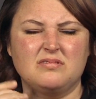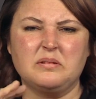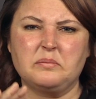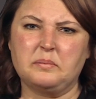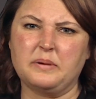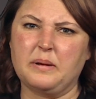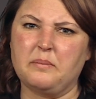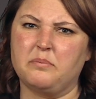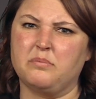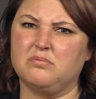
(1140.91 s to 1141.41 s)

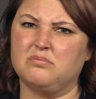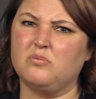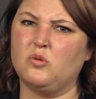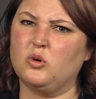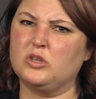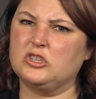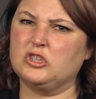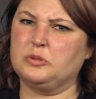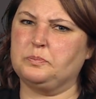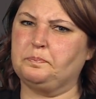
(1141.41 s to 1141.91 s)
and
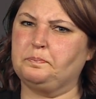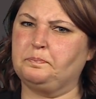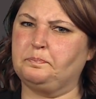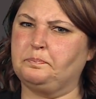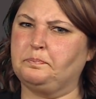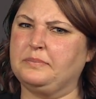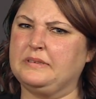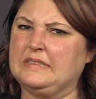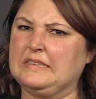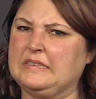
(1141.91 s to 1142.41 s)
bigger all the
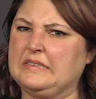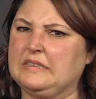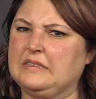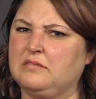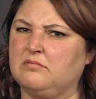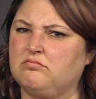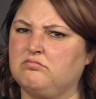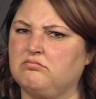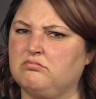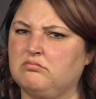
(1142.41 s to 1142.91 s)
time.
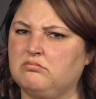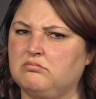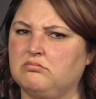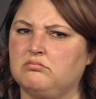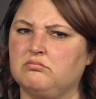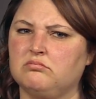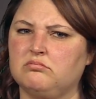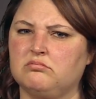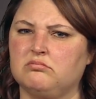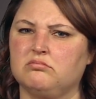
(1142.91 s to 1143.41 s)

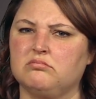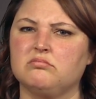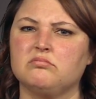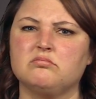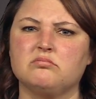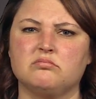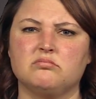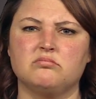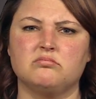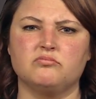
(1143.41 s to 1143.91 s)
The
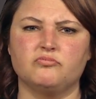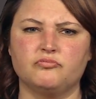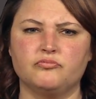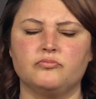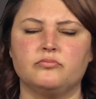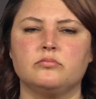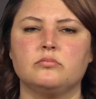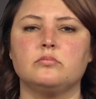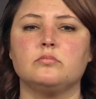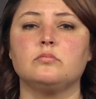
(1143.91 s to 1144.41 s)
cloud,
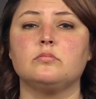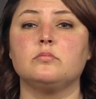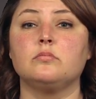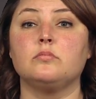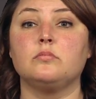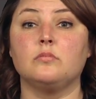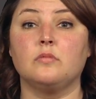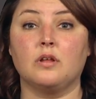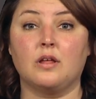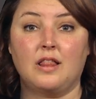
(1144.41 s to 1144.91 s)

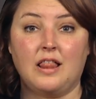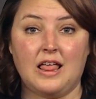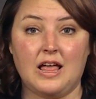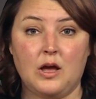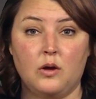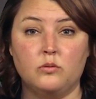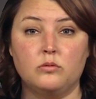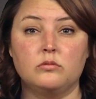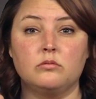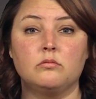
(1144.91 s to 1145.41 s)
not
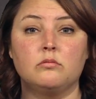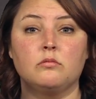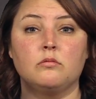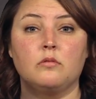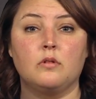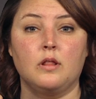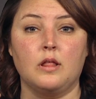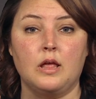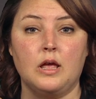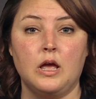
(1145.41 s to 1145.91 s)
bad.
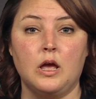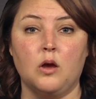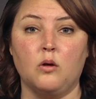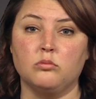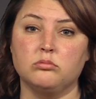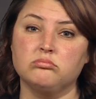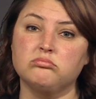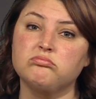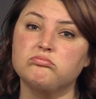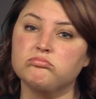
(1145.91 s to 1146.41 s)

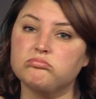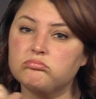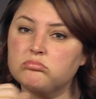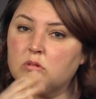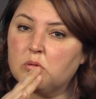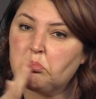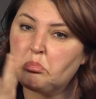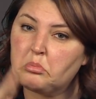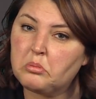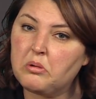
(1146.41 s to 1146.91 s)

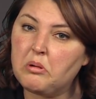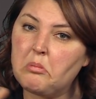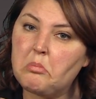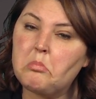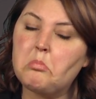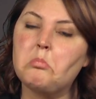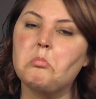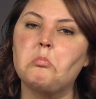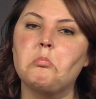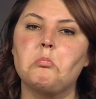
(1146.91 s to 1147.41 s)
I'll come to
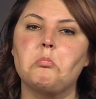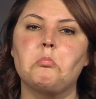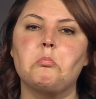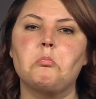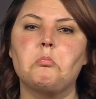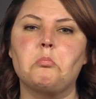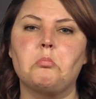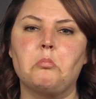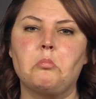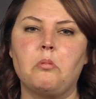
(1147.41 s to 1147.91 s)
the
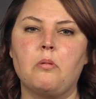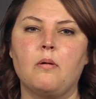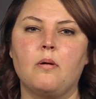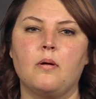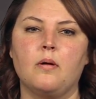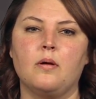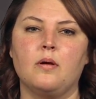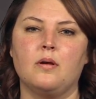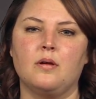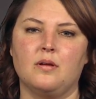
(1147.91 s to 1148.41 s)
potential
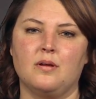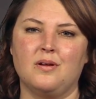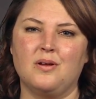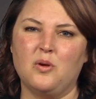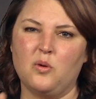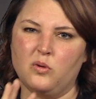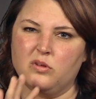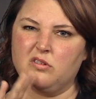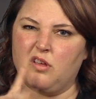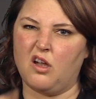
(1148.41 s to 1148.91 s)
problems with
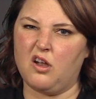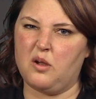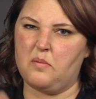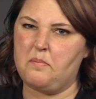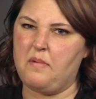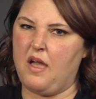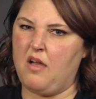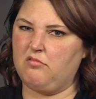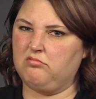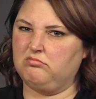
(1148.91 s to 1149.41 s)
that
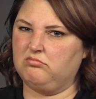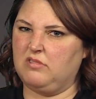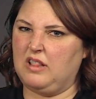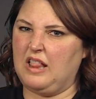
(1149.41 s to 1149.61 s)
later.